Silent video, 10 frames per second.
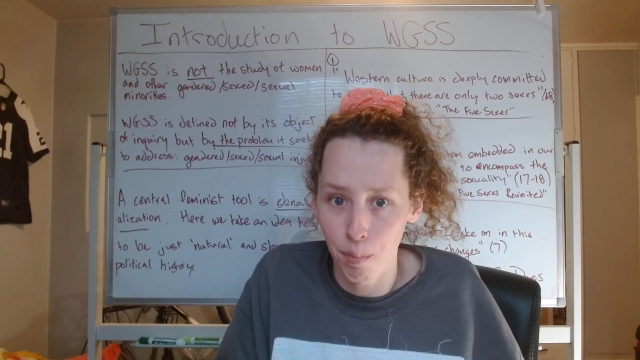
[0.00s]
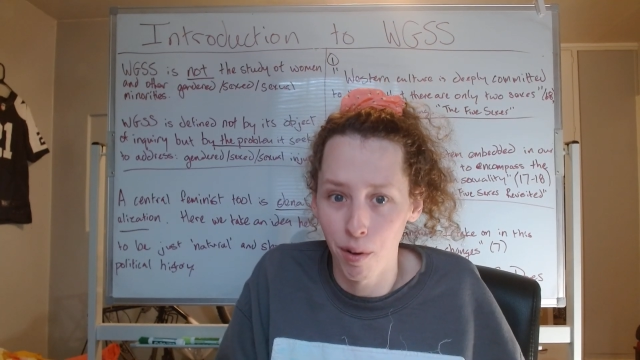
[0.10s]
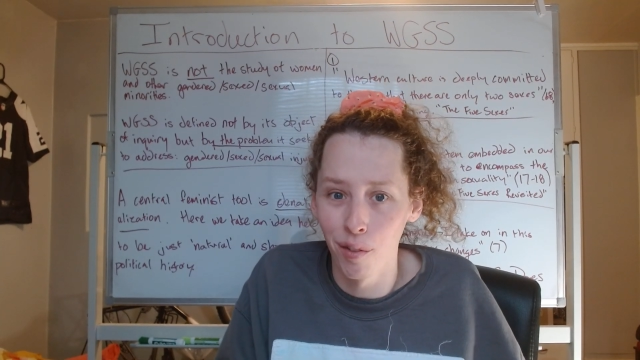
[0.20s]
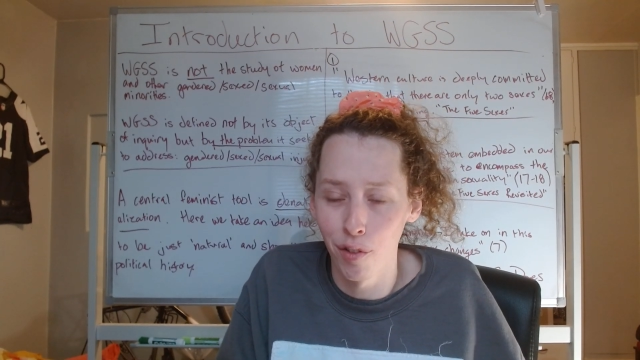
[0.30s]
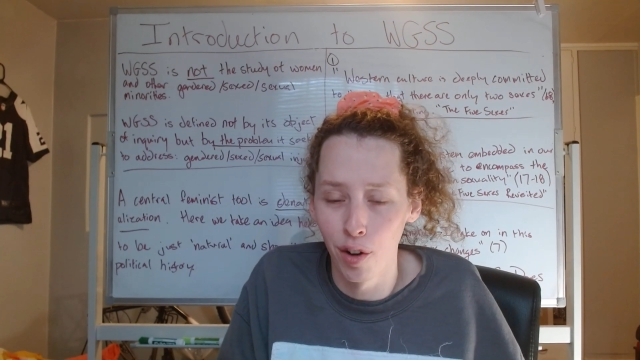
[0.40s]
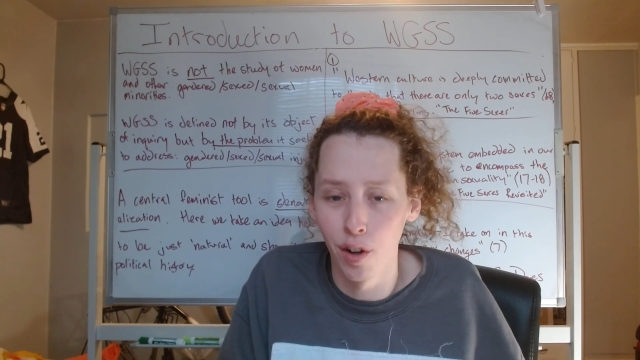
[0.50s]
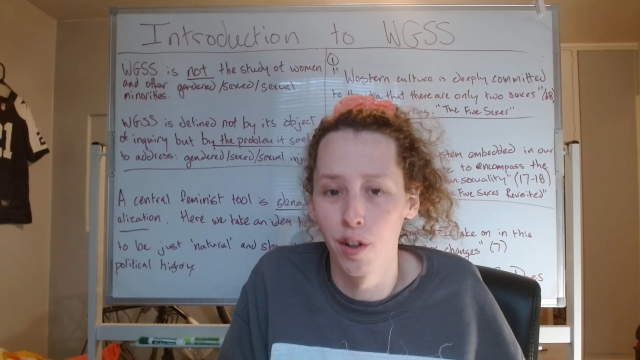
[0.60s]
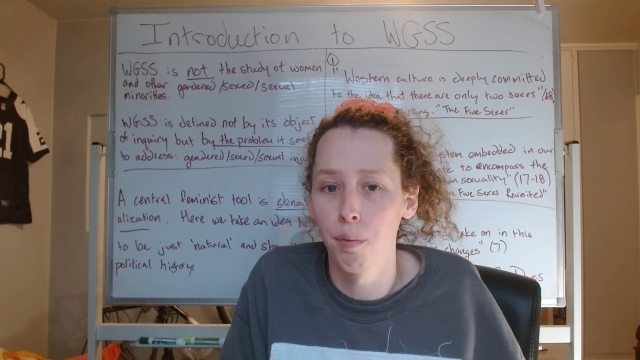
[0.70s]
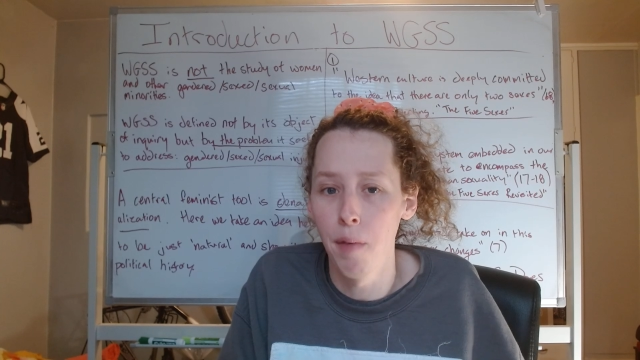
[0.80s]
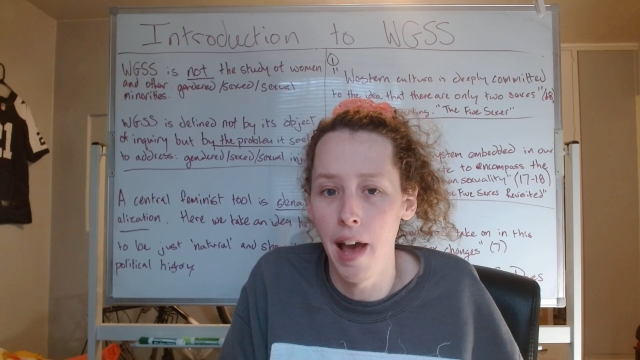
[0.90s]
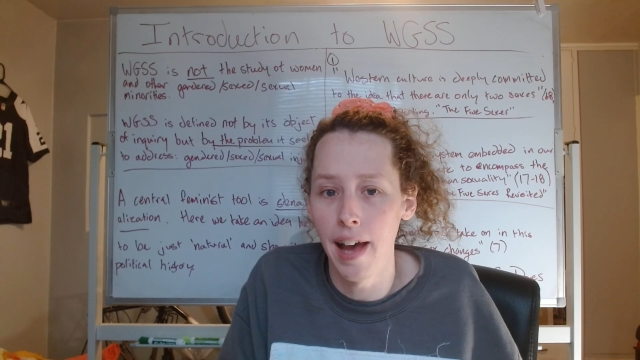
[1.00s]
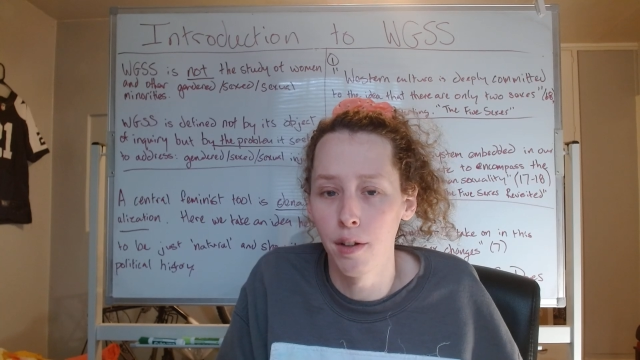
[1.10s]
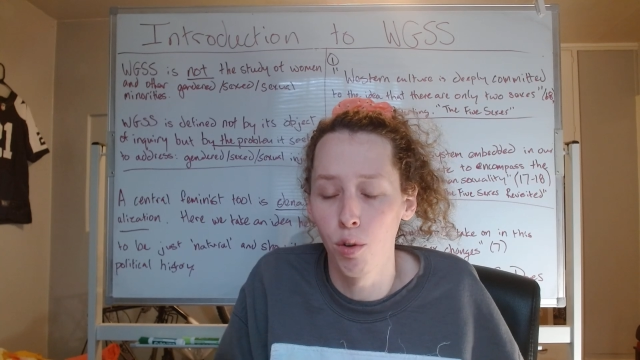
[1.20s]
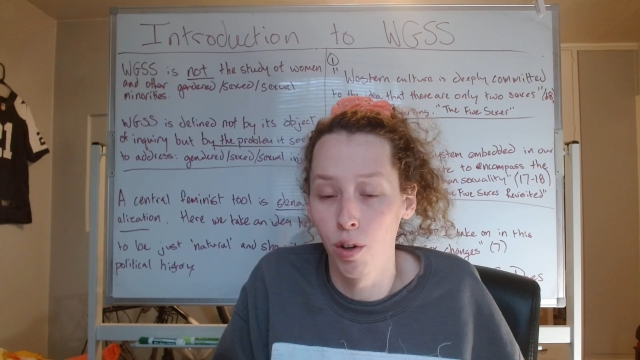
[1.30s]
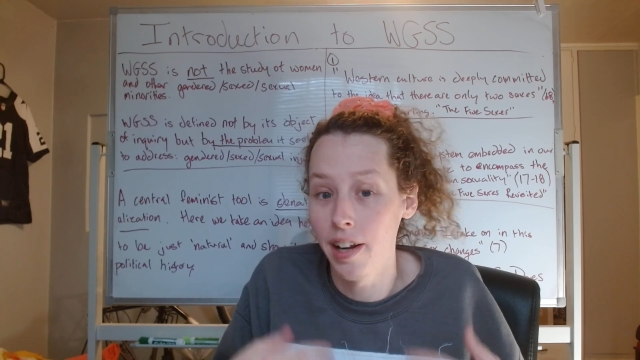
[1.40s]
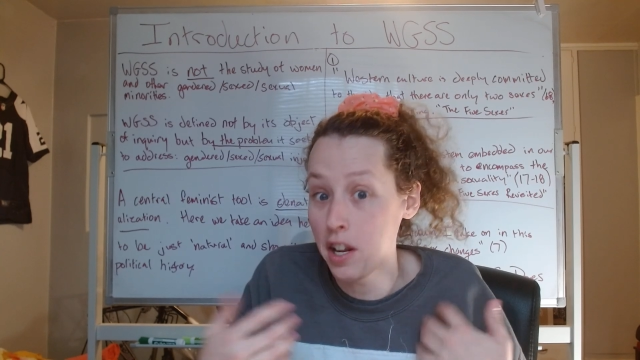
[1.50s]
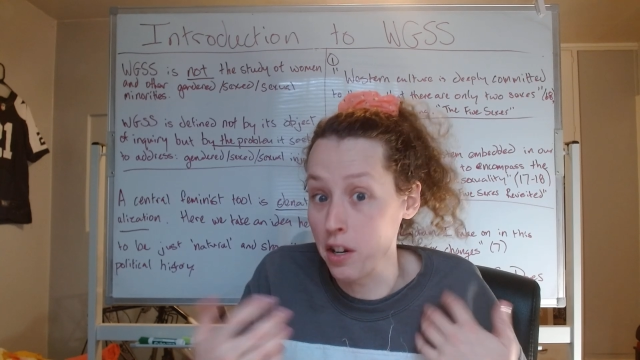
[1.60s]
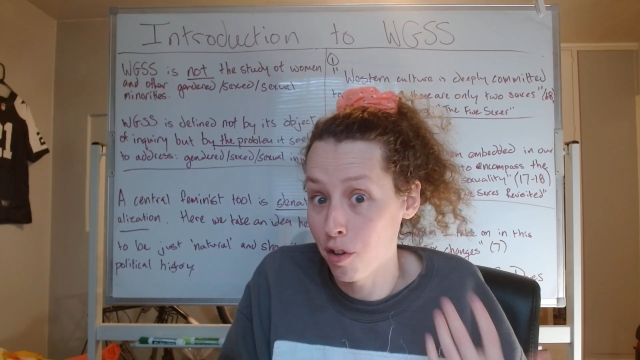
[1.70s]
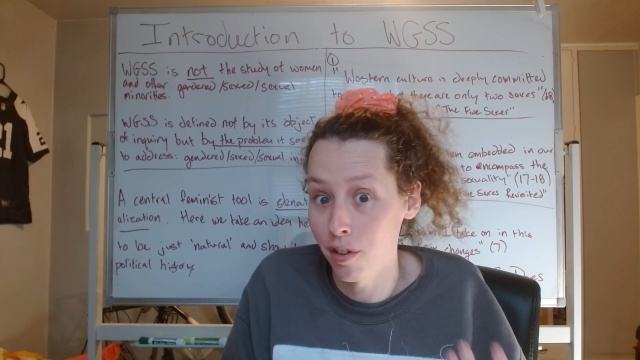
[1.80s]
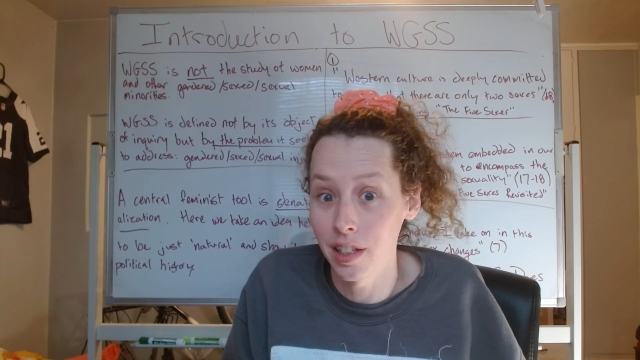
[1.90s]
preferred men, or
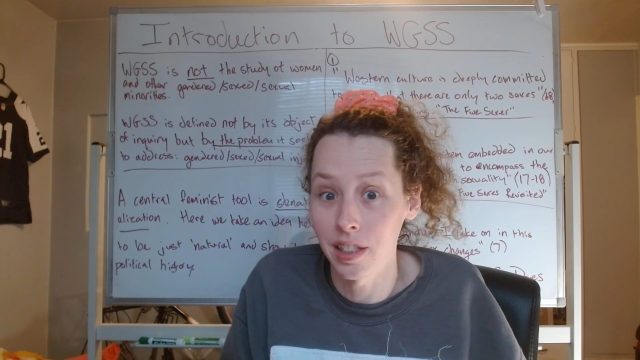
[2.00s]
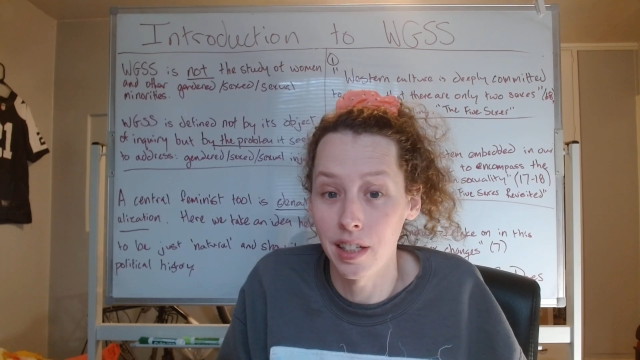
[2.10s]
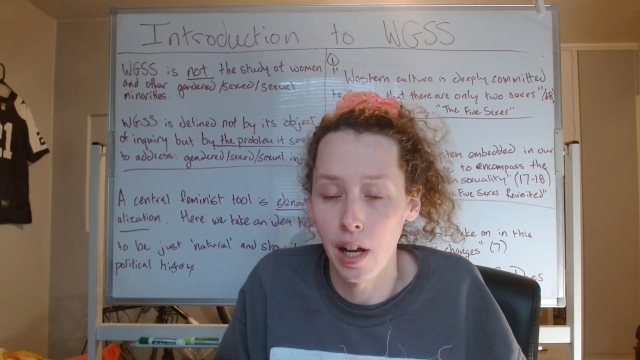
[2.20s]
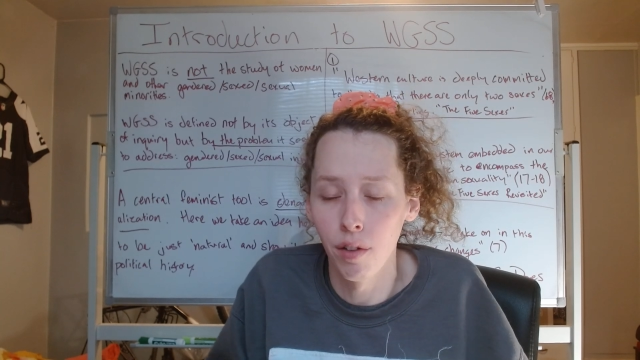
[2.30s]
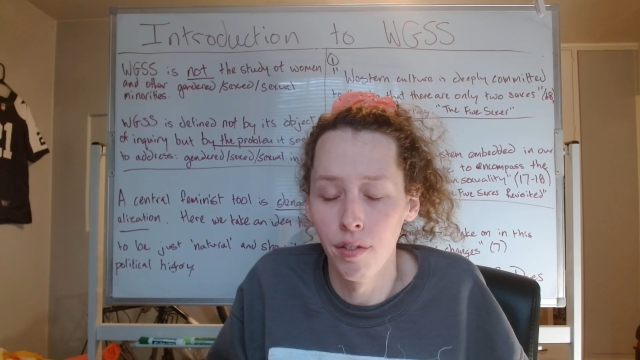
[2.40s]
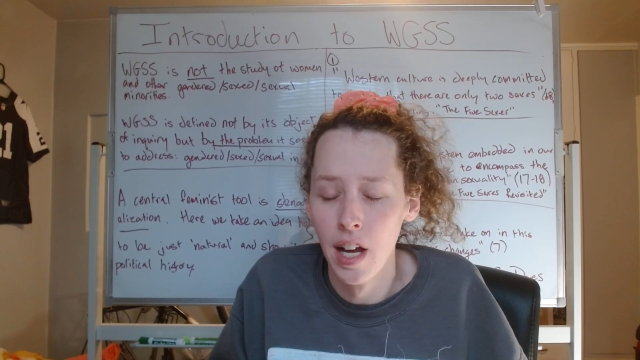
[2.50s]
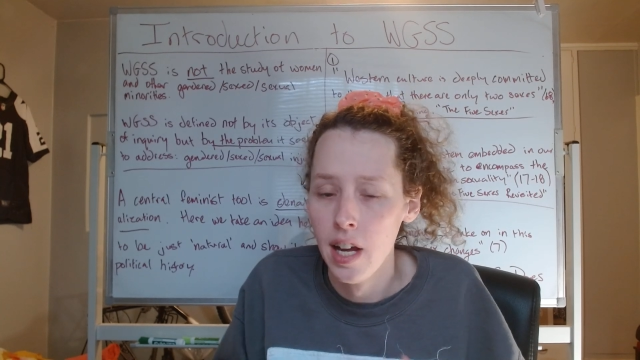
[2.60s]
nature itself,